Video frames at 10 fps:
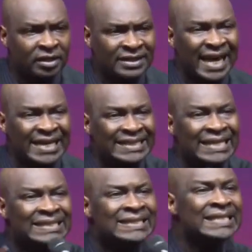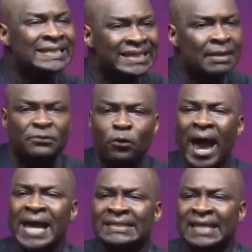There is a system for
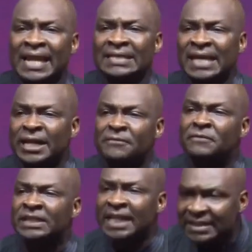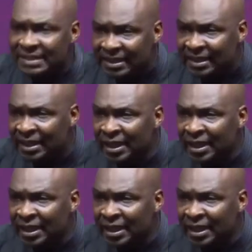excellence and efficiency.